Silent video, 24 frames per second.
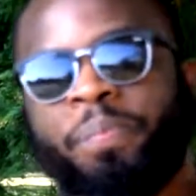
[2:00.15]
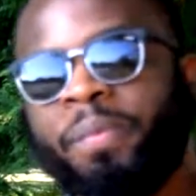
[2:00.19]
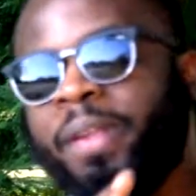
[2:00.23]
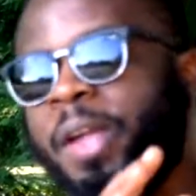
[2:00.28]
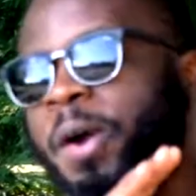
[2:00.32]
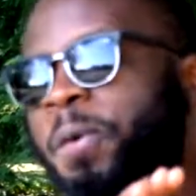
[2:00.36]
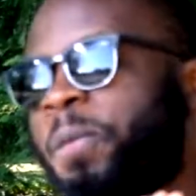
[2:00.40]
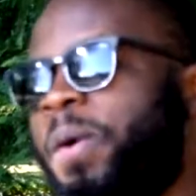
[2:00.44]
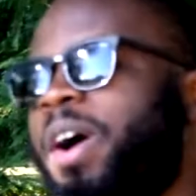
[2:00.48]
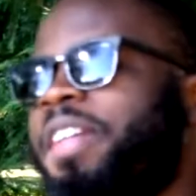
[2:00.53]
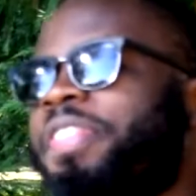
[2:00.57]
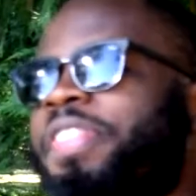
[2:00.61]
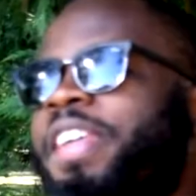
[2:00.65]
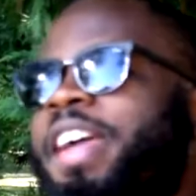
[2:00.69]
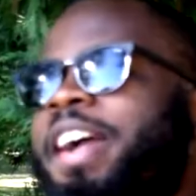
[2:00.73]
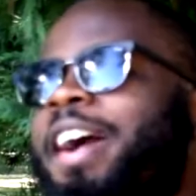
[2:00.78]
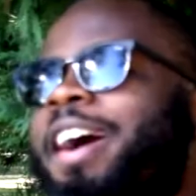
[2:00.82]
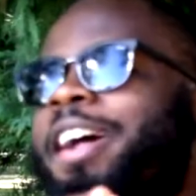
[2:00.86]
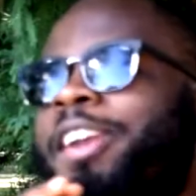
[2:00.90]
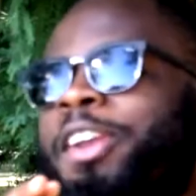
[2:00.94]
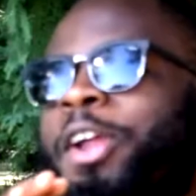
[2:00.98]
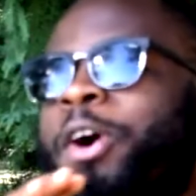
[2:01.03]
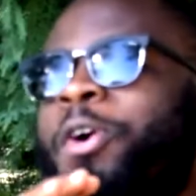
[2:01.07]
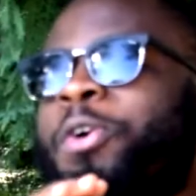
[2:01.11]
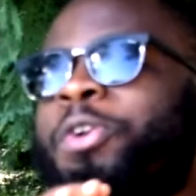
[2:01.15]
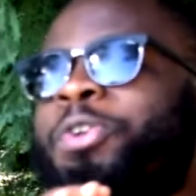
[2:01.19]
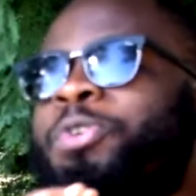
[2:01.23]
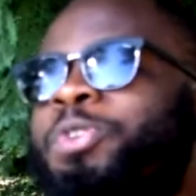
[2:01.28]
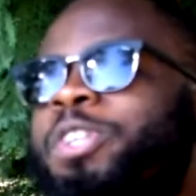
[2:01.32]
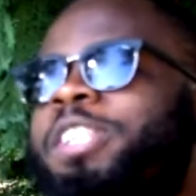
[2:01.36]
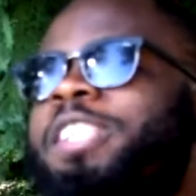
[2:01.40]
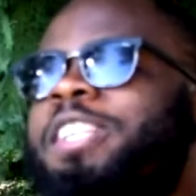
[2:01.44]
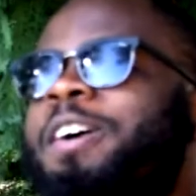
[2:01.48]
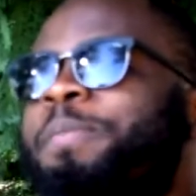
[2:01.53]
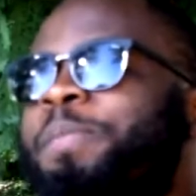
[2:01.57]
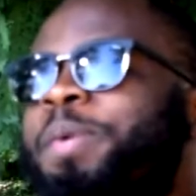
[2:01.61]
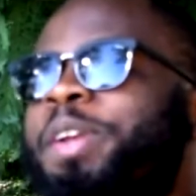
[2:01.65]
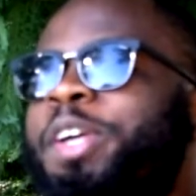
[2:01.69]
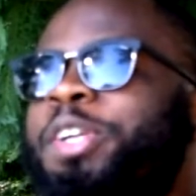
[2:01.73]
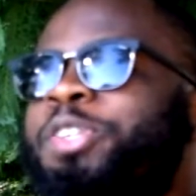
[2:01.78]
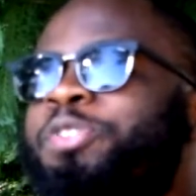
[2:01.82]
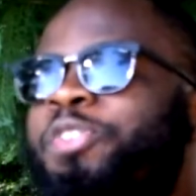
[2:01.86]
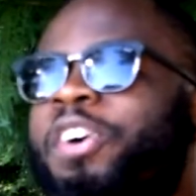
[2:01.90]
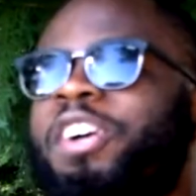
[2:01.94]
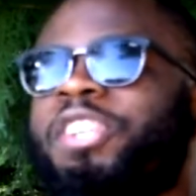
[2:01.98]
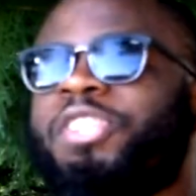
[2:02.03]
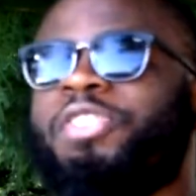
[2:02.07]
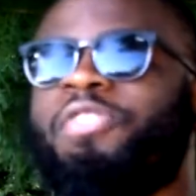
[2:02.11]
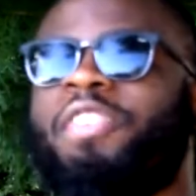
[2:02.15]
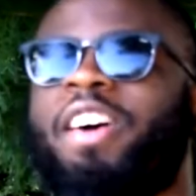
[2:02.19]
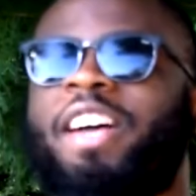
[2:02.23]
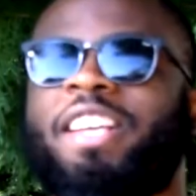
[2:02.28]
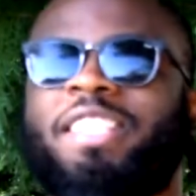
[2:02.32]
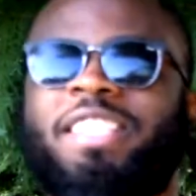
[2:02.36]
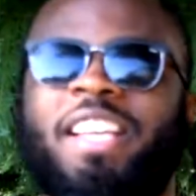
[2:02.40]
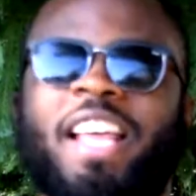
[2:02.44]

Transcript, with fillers: And one thing I noticed is some of these restaurants,